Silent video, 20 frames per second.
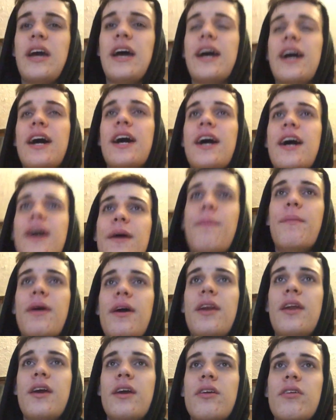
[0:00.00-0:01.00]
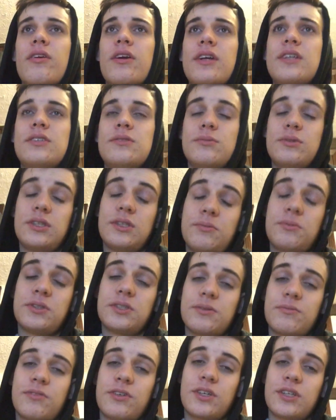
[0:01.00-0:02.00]
And then go get some sleep
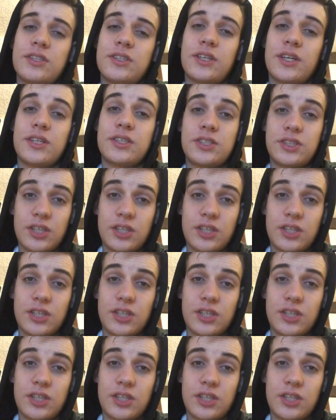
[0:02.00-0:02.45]
because I'm fucking tired.